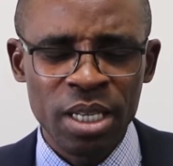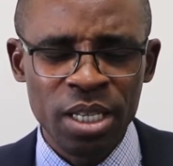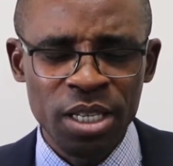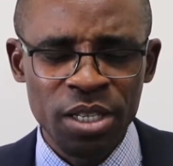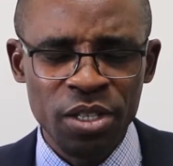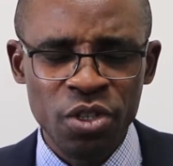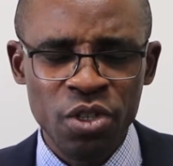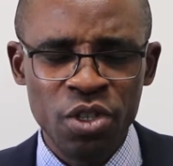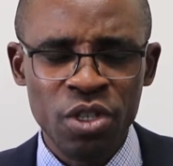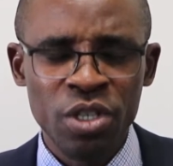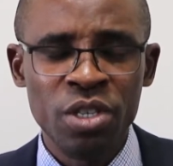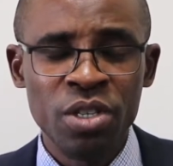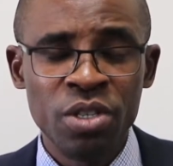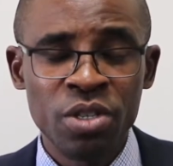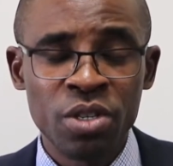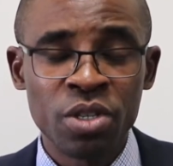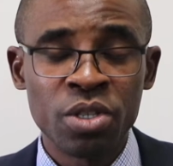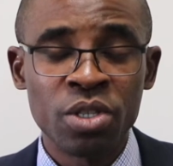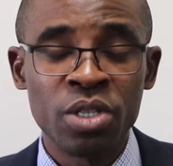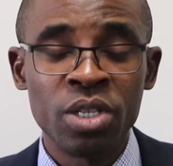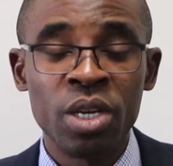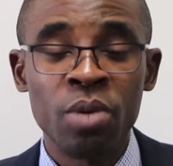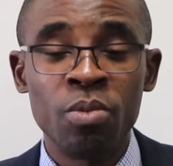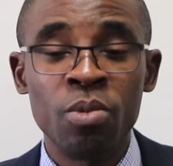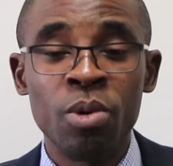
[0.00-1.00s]
In
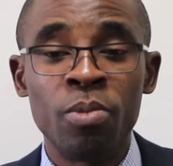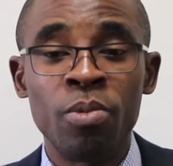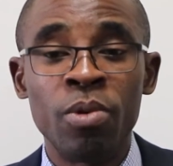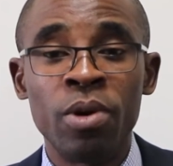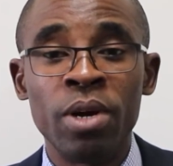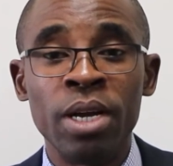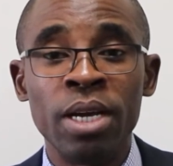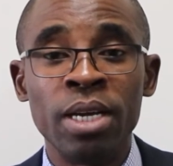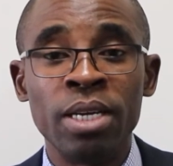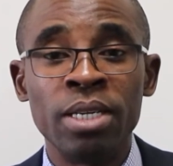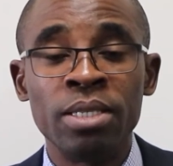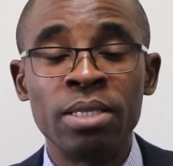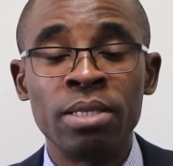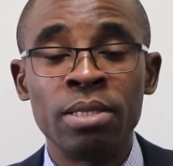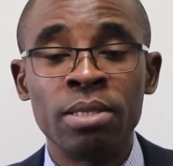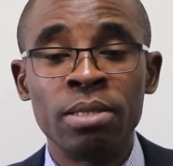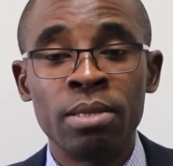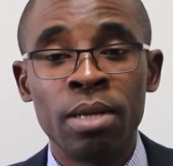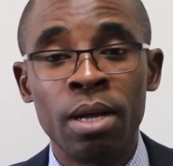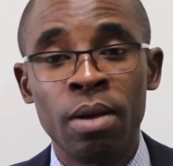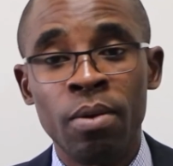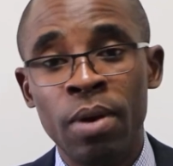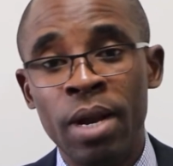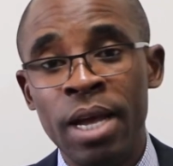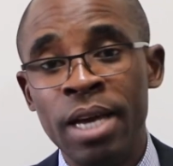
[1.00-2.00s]
Jesus' name we pray.
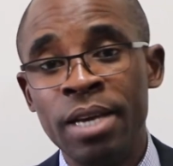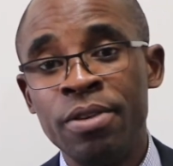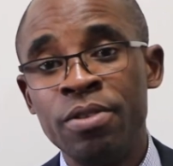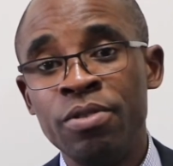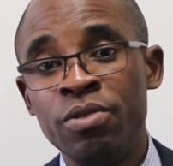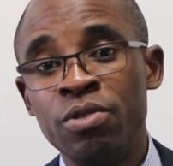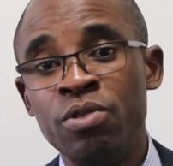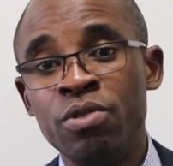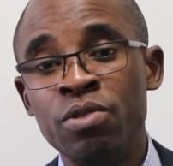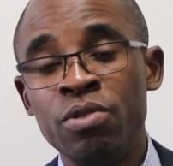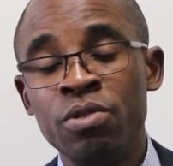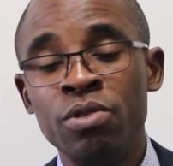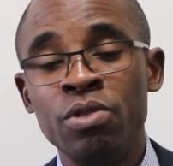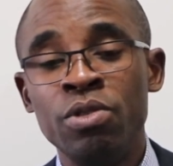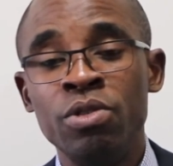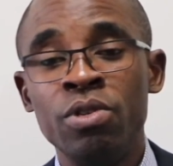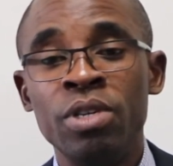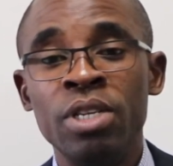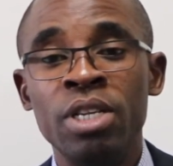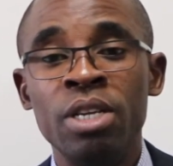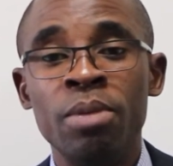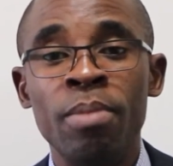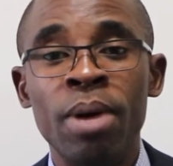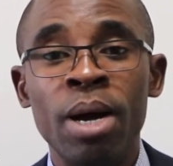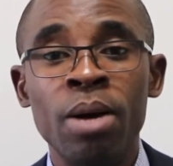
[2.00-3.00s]
I'd like you to
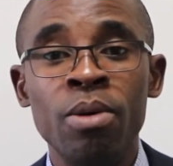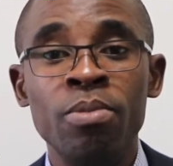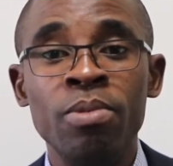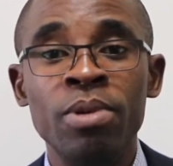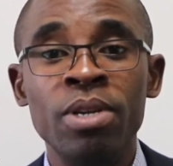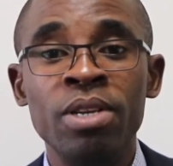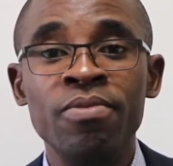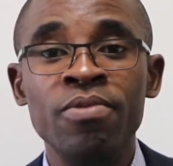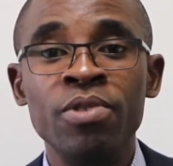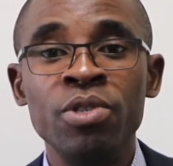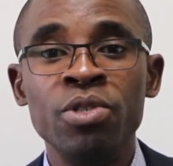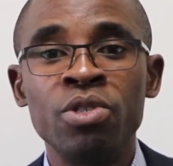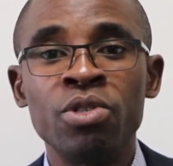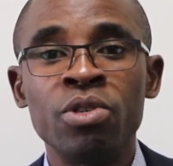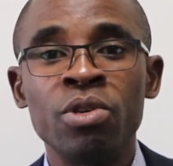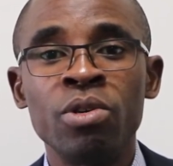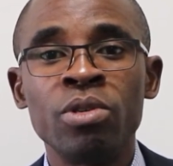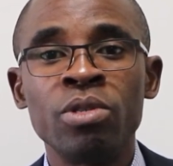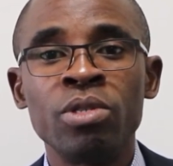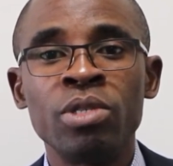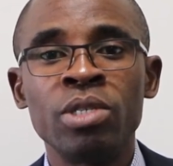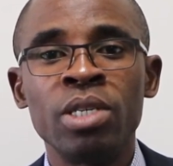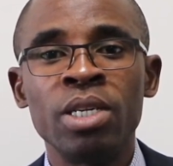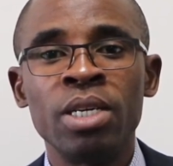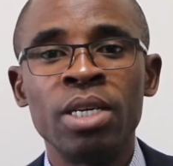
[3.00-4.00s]
join the Bible Living
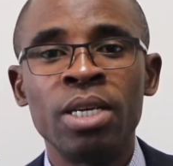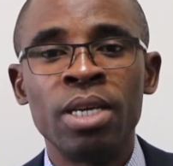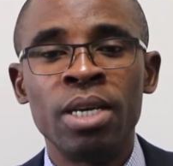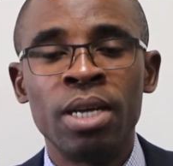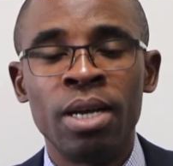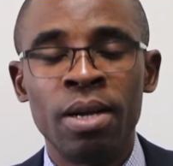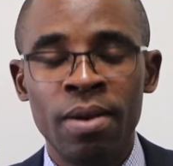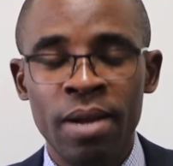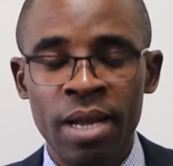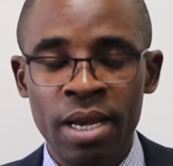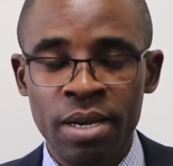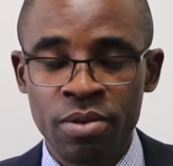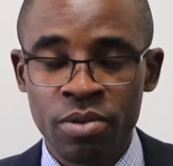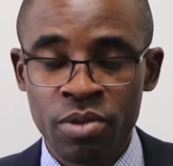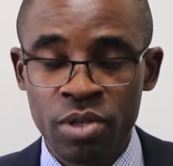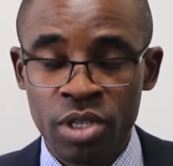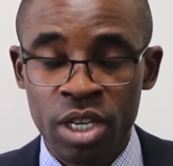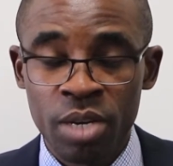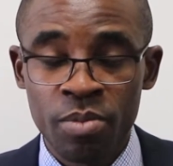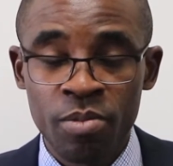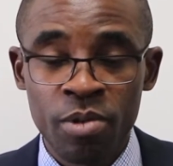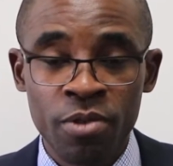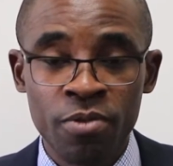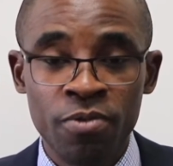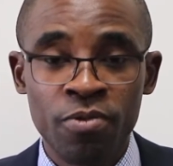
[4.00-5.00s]
Church. I'd like you to
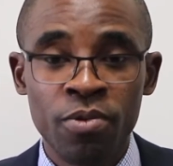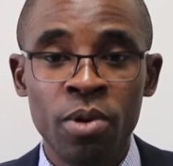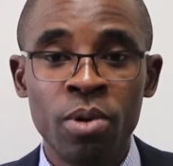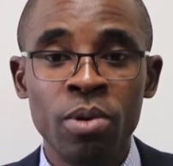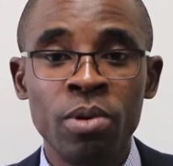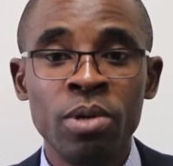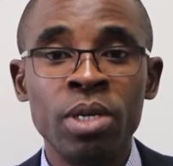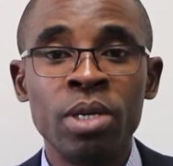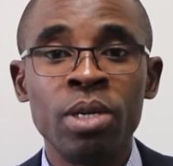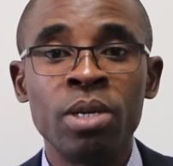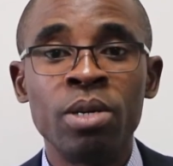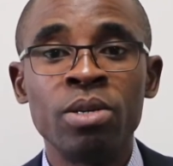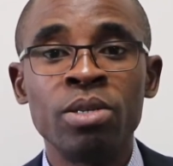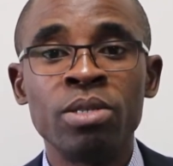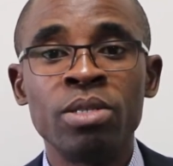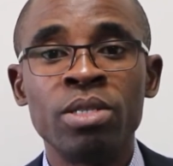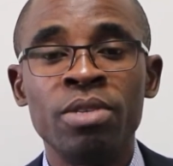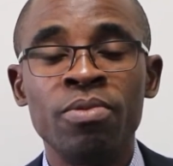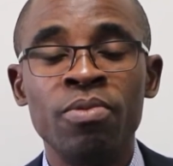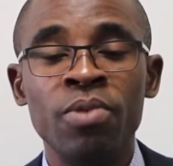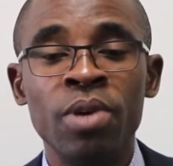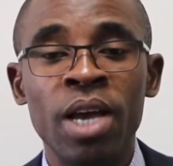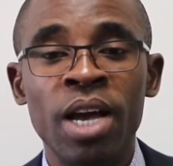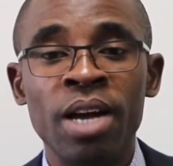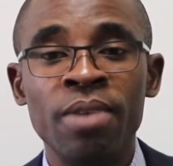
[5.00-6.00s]
keep on following us
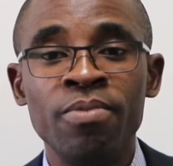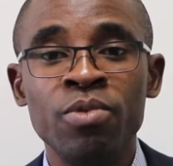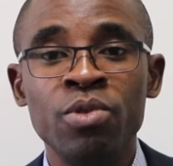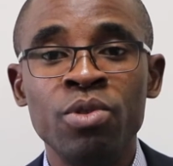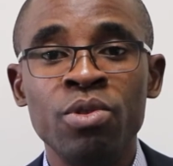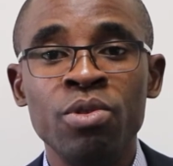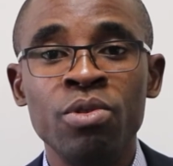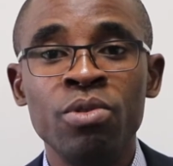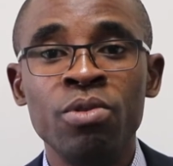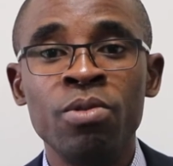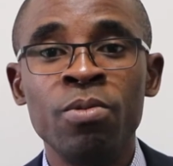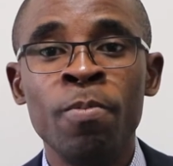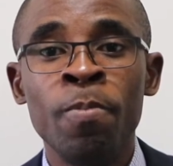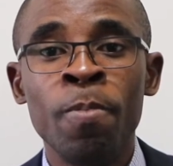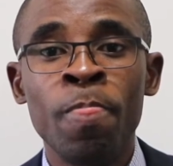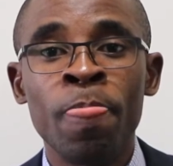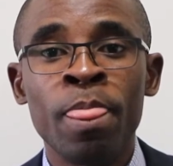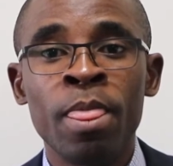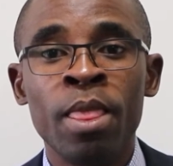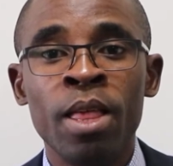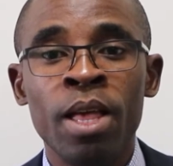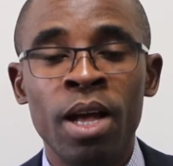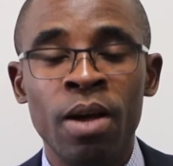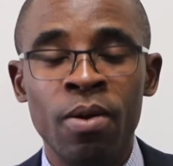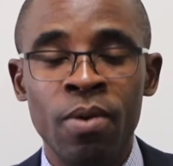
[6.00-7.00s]
if you have to
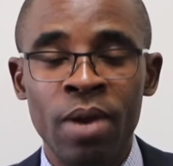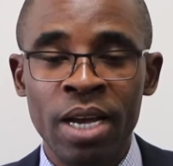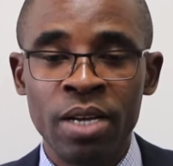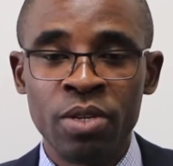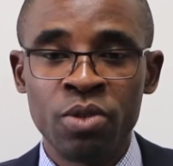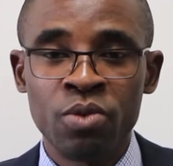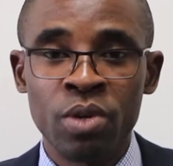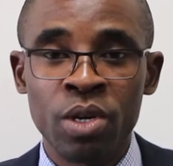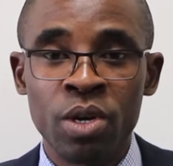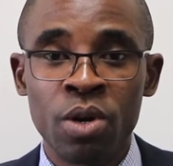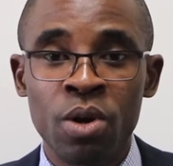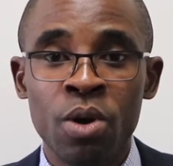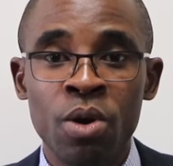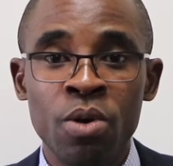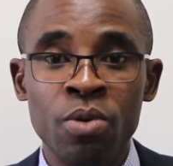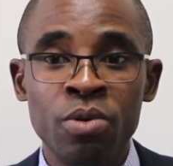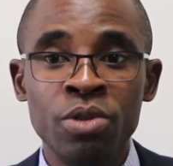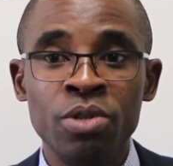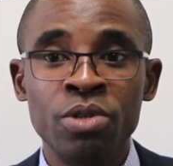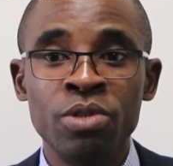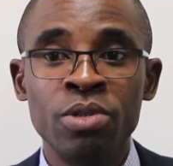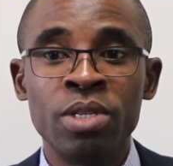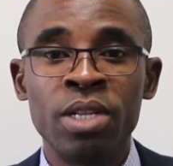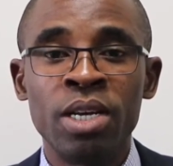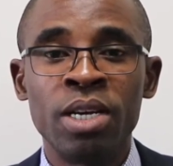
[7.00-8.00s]
I'd like to
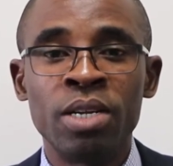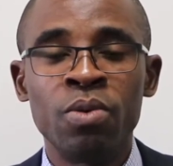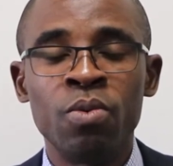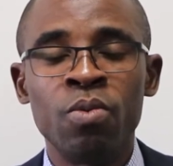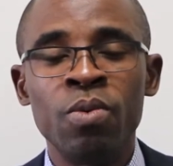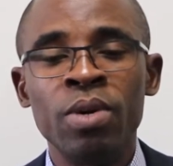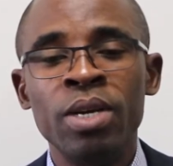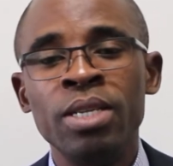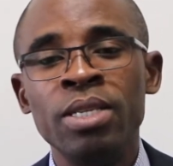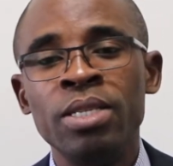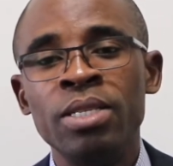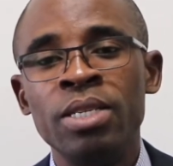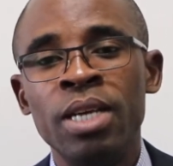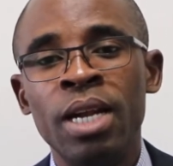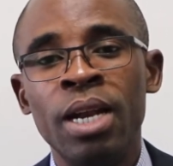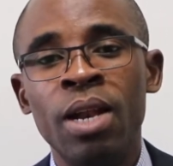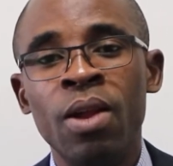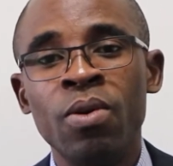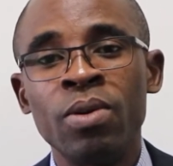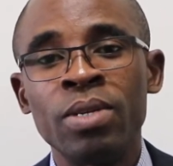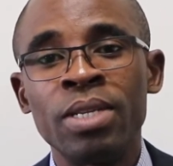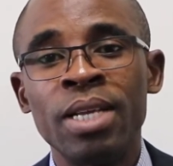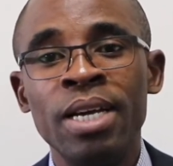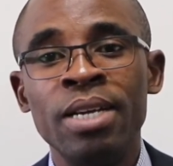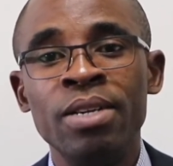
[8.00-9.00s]
encourage you that when the
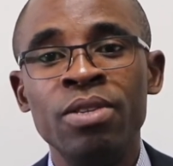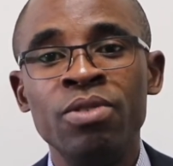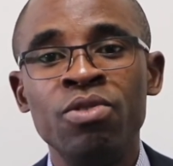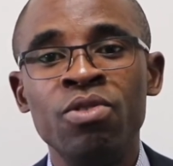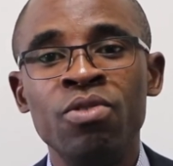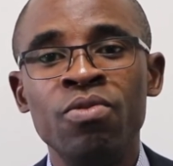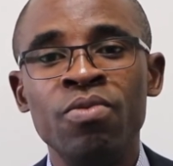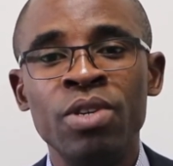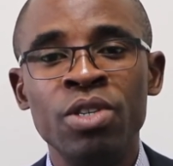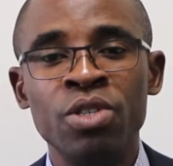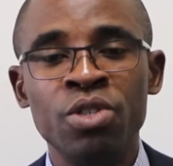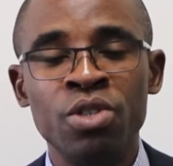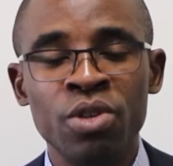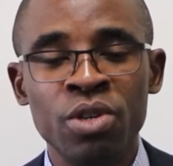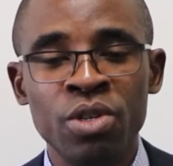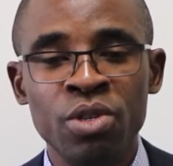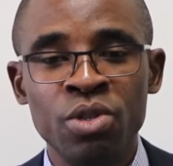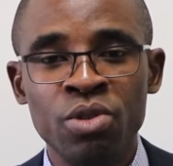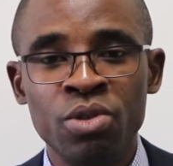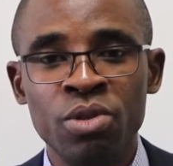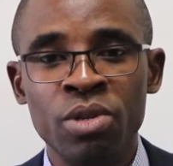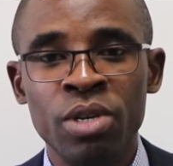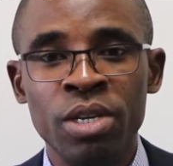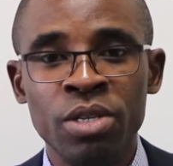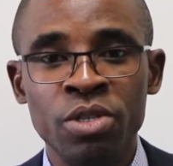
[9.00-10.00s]
lockdown is over,
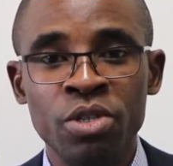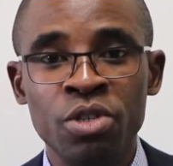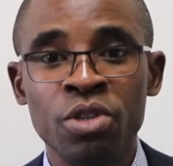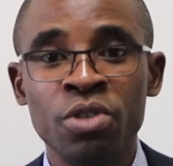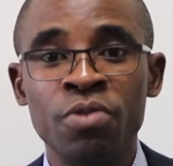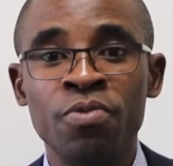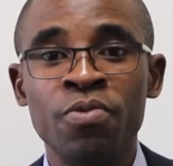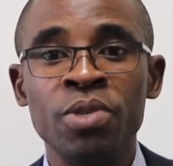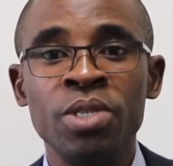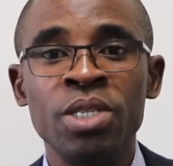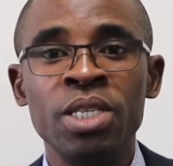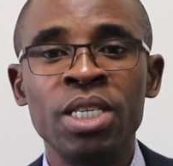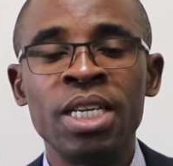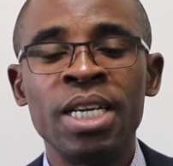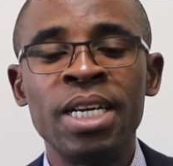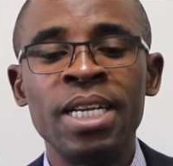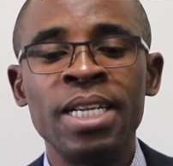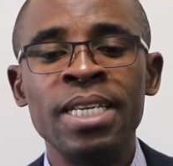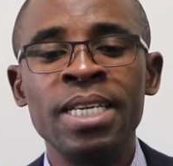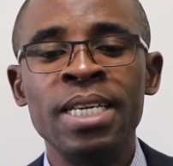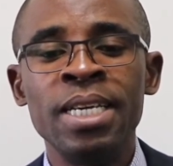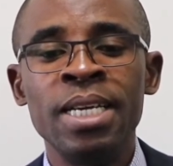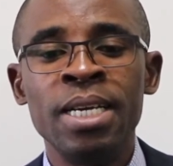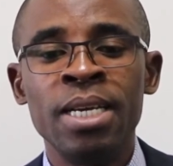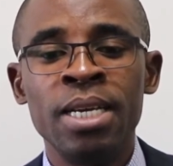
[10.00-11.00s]
join a church
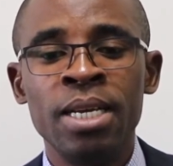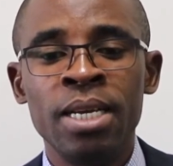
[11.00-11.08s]
physically